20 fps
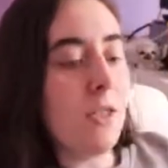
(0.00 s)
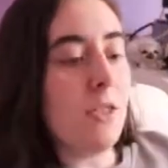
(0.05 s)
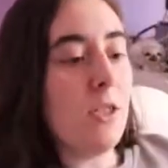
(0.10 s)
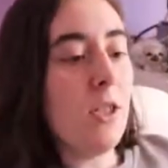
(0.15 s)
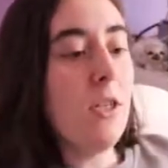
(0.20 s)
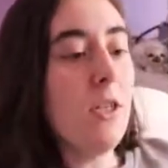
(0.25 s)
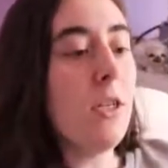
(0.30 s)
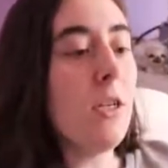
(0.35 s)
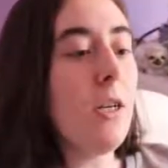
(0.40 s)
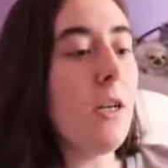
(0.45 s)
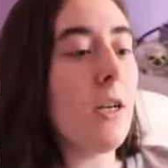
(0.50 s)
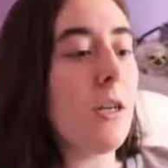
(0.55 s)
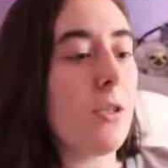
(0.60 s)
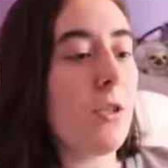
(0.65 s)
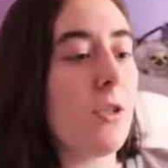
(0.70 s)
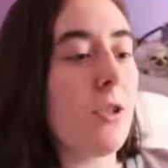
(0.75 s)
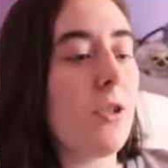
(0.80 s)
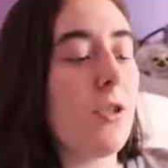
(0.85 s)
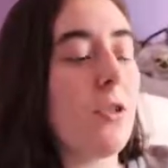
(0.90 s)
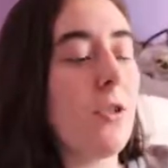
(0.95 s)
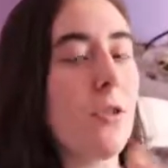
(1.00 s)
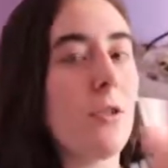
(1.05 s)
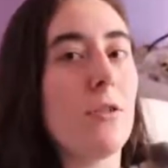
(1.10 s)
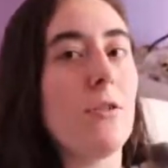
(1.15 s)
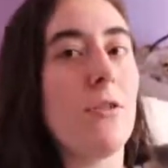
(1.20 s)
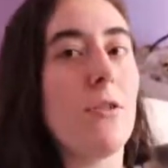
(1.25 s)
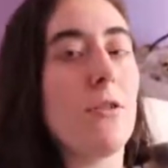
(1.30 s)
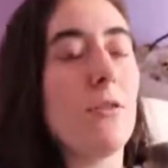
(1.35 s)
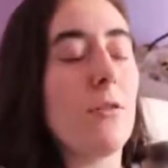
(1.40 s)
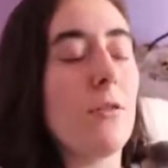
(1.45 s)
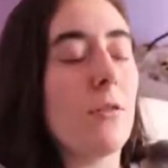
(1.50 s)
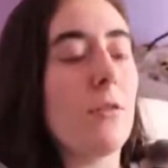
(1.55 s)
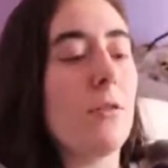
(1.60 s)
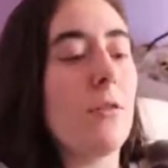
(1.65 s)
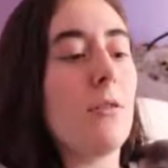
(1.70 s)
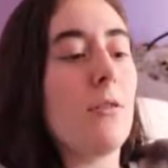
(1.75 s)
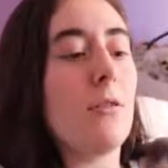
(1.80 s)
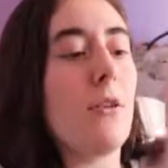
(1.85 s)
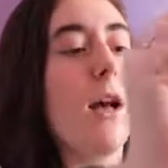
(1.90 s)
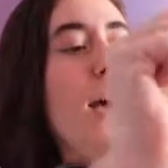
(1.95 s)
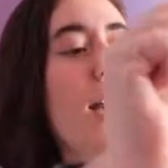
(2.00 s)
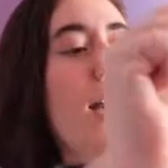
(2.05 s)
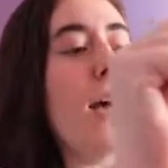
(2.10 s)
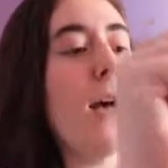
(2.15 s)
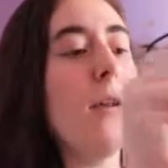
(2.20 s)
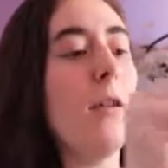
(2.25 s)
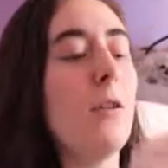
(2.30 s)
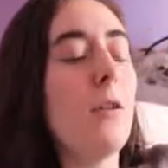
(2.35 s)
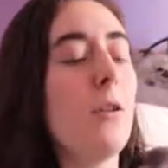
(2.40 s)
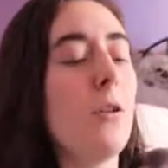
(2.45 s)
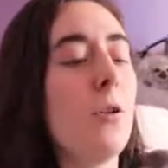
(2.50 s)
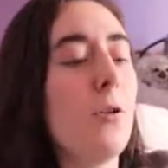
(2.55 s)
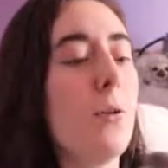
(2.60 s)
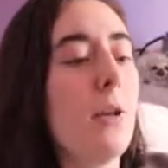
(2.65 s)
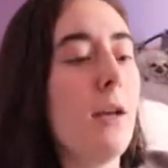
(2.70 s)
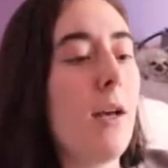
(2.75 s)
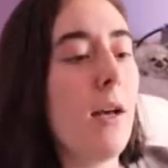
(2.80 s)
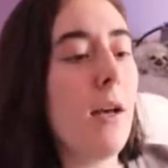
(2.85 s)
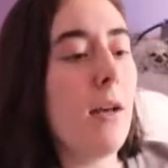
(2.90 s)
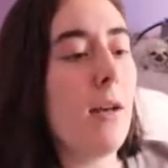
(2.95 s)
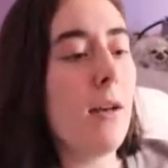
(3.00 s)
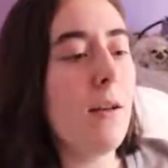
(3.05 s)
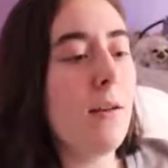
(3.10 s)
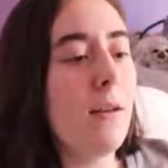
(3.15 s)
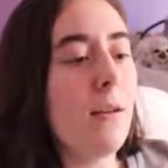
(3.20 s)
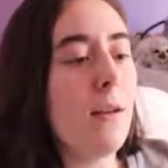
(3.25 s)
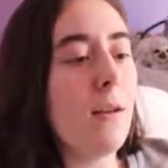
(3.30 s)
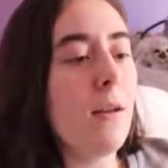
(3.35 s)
Yes! Hallelujah!